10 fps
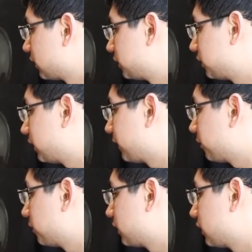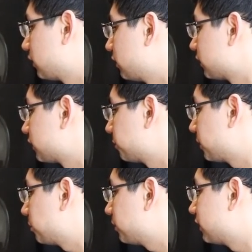I just like the way that it looks to
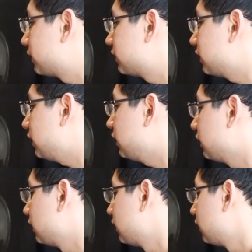be able to see